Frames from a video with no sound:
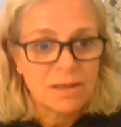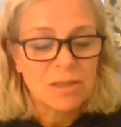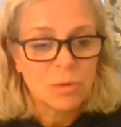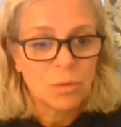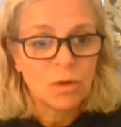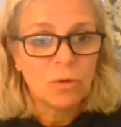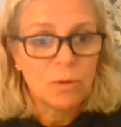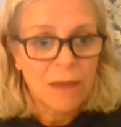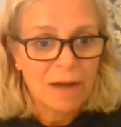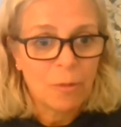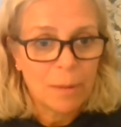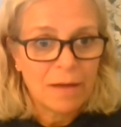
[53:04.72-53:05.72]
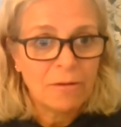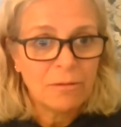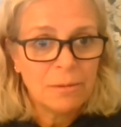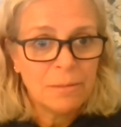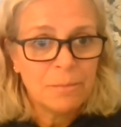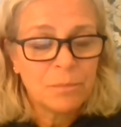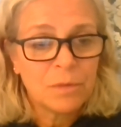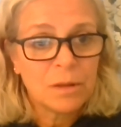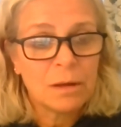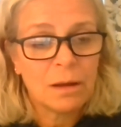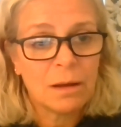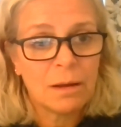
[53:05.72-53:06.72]
that we all care about.
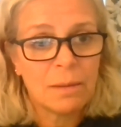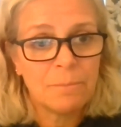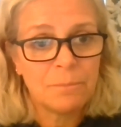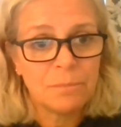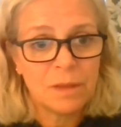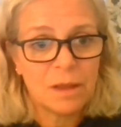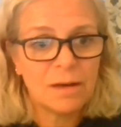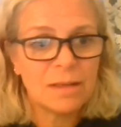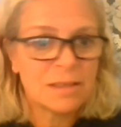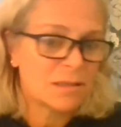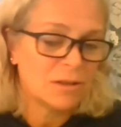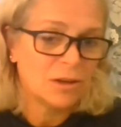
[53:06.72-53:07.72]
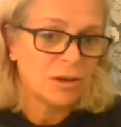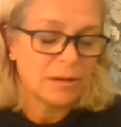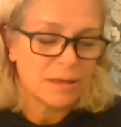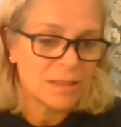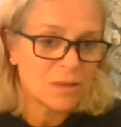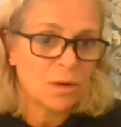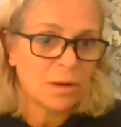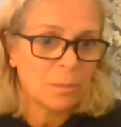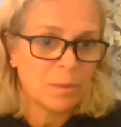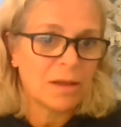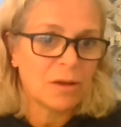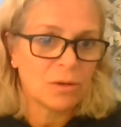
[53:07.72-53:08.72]
And it's quite a
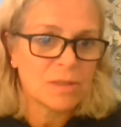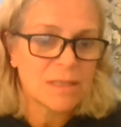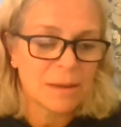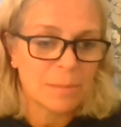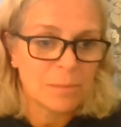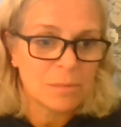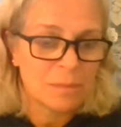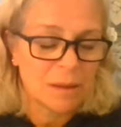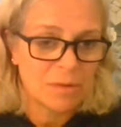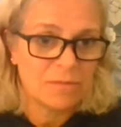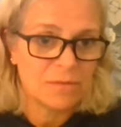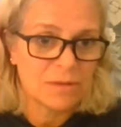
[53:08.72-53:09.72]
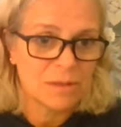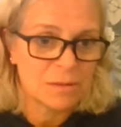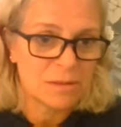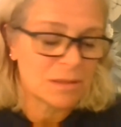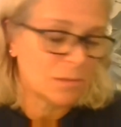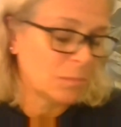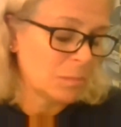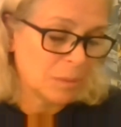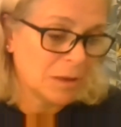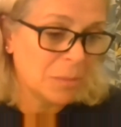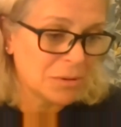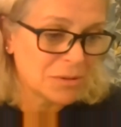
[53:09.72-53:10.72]
big concept maybe for some
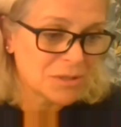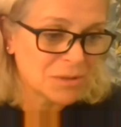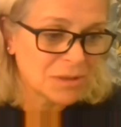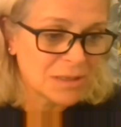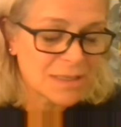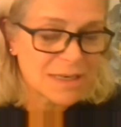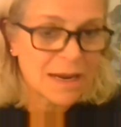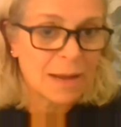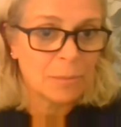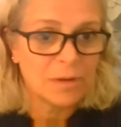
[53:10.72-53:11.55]
people to understand,